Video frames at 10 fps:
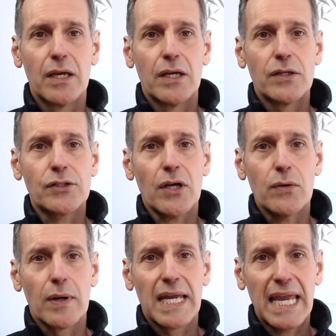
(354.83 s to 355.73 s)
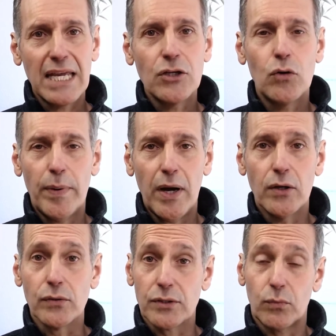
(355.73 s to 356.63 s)
So in your
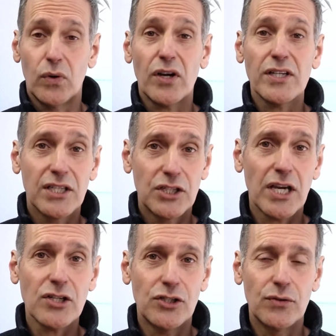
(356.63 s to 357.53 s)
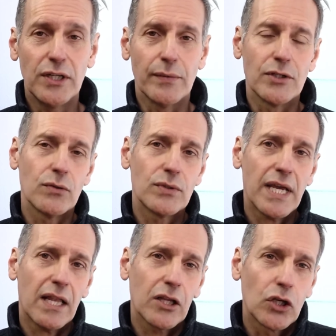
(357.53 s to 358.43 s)
post, what I suggest you do is you
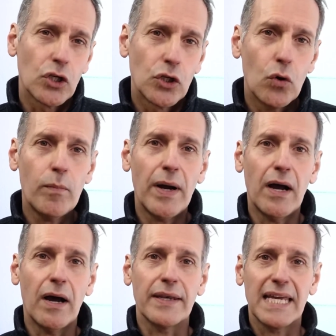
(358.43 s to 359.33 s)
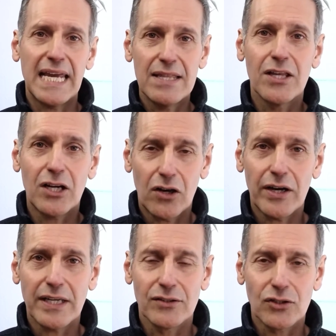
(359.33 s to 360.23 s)
tell your part in the
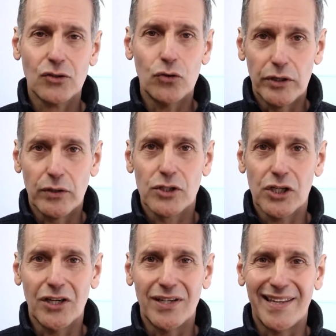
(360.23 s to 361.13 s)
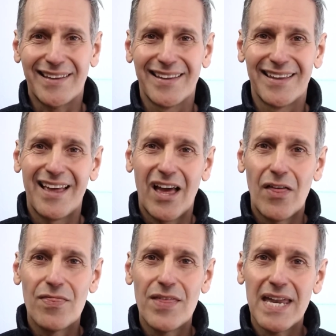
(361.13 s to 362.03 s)
client's story or journey,
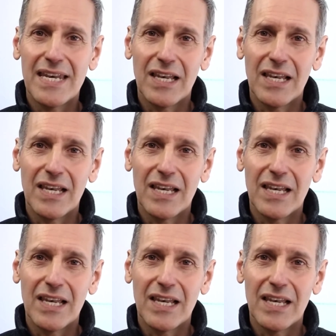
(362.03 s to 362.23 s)
and then